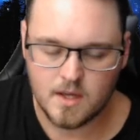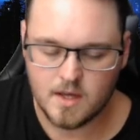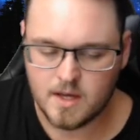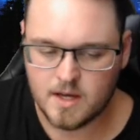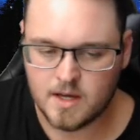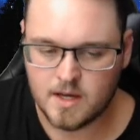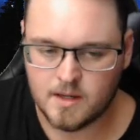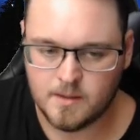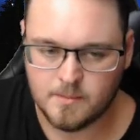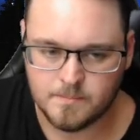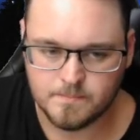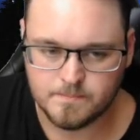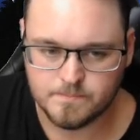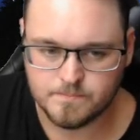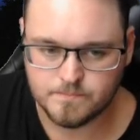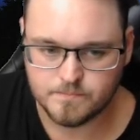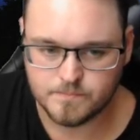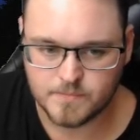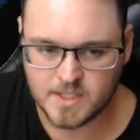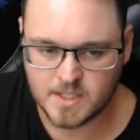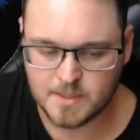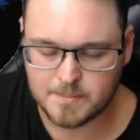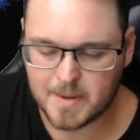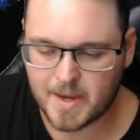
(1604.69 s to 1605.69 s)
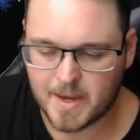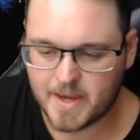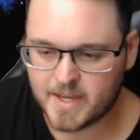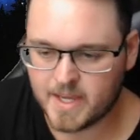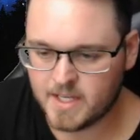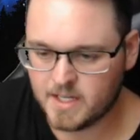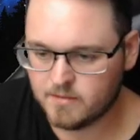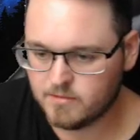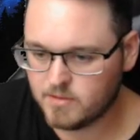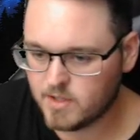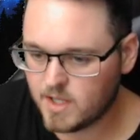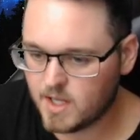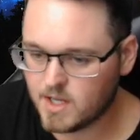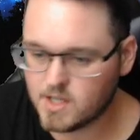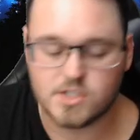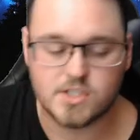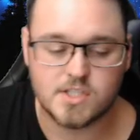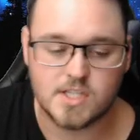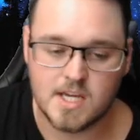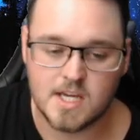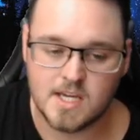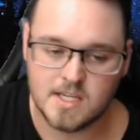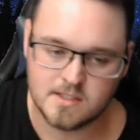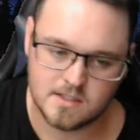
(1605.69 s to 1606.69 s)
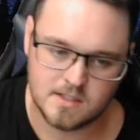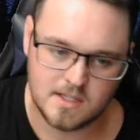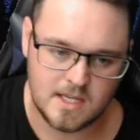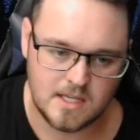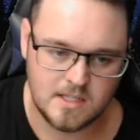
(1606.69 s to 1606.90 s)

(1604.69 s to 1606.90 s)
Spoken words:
in the back end of last season.